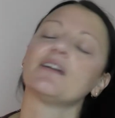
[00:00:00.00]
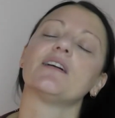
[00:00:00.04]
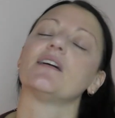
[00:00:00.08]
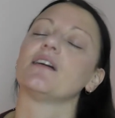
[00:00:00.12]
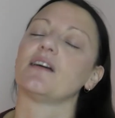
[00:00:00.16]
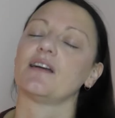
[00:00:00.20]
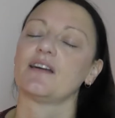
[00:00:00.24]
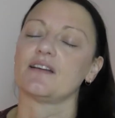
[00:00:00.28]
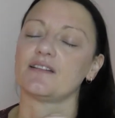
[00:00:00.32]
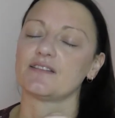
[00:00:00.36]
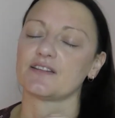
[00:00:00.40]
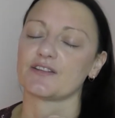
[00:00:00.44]

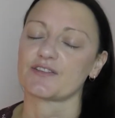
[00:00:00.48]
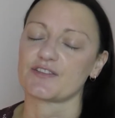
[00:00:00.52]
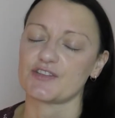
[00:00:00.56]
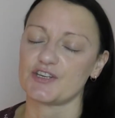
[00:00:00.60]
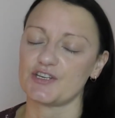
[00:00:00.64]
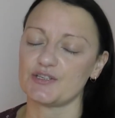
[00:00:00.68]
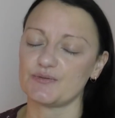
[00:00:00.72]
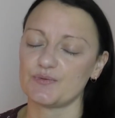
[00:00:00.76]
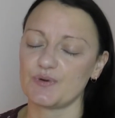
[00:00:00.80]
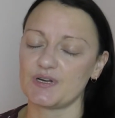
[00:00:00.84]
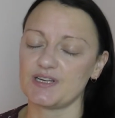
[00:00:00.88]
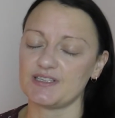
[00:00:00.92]
And the
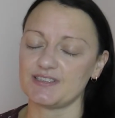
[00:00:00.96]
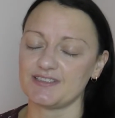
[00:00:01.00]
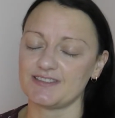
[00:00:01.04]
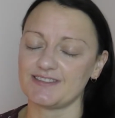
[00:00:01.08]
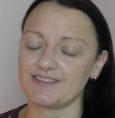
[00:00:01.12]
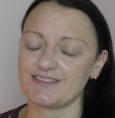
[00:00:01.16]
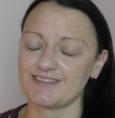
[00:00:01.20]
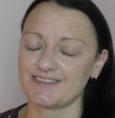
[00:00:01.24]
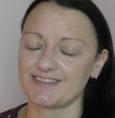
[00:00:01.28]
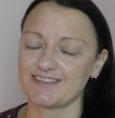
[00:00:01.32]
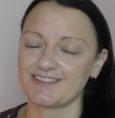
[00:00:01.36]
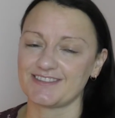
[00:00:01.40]
third
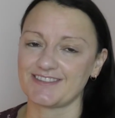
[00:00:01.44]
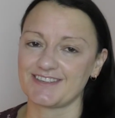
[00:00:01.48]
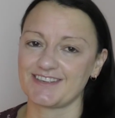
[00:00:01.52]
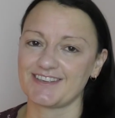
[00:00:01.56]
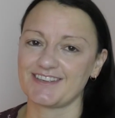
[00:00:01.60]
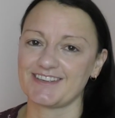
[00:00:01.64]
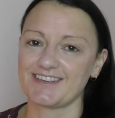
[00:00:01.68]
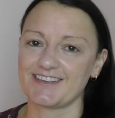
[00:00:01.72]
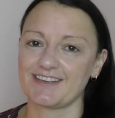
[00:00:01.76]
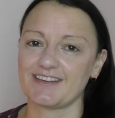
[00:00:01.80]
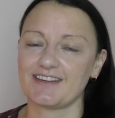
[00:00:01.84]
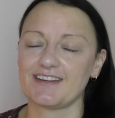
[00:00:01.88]
one,
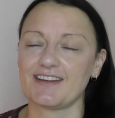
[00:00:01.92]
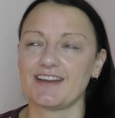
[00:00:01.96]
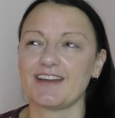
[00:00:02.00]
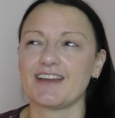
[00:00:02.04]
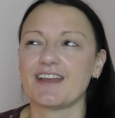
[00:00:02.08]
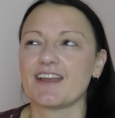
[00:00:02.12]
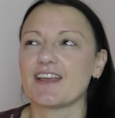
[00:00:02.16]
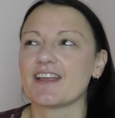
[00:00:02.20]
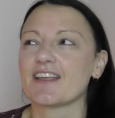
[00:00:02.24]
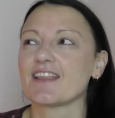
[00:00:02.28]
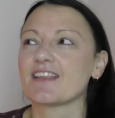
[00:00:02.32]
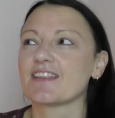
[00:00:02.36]

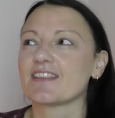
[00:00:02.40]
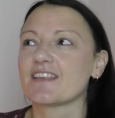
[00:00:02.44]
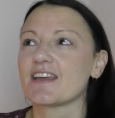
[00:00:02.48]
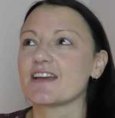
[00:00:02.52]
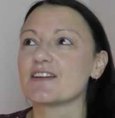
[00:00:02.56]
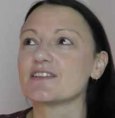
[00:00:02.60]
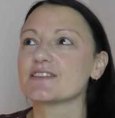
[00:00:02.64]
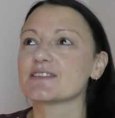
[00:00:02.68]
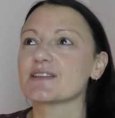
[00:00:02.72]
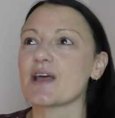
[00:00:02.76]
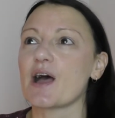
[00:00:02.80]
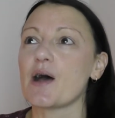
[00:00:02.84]

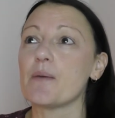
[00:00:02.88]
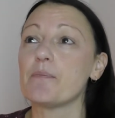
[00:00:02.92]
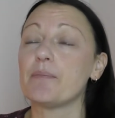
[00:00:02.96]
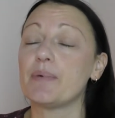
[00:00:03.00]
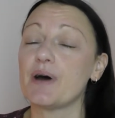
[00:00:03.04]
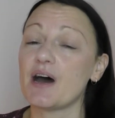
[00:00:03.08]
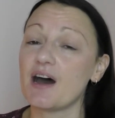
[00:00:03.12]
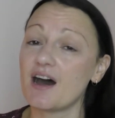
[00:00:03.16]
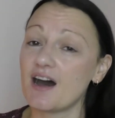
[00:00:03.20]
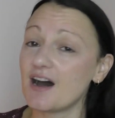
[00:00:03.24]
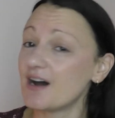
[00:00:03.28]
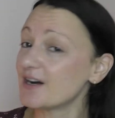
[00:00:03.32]
there's a
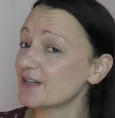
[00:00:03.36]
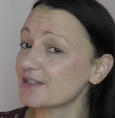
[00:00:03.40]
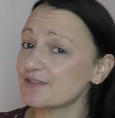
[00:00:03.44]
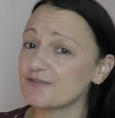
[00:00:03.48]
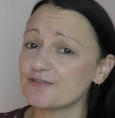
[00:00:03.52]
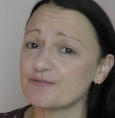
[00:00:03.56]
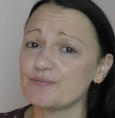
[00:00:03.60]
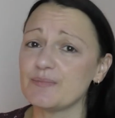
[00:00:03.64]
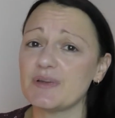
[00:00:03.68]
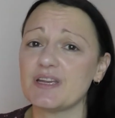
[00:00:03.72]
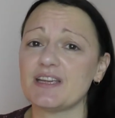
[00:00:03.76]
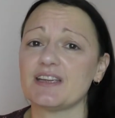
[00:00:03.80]
part
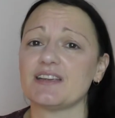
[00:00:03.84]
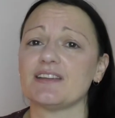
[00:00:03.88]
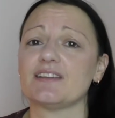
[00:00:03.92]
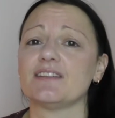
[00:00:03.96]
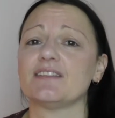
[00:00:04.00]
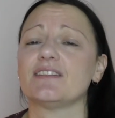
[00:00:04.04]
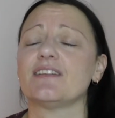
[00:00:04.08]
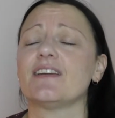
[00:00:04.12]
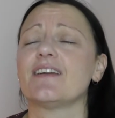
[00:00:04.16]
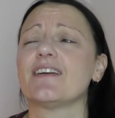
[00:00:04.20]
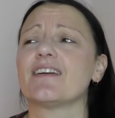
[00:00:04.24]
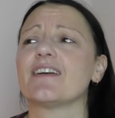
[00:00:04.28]
of
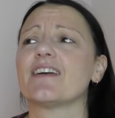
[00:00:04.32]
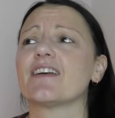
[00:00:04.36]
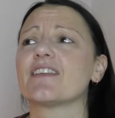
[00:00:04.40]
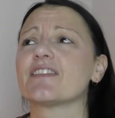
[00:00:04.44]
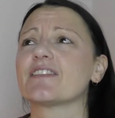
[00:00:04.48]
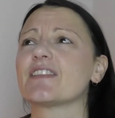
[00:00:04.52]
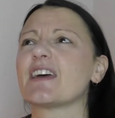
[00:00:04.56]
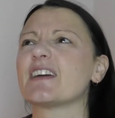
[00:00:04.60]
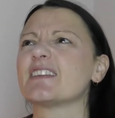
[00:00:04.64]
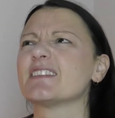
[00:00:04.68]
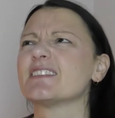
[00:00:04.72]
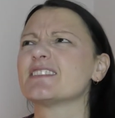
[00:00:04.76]
me
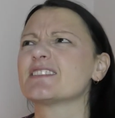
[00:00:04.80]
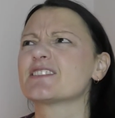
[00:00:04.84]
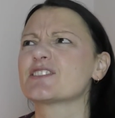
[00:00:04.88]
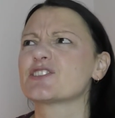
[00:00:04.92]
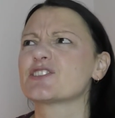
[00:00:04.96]
that is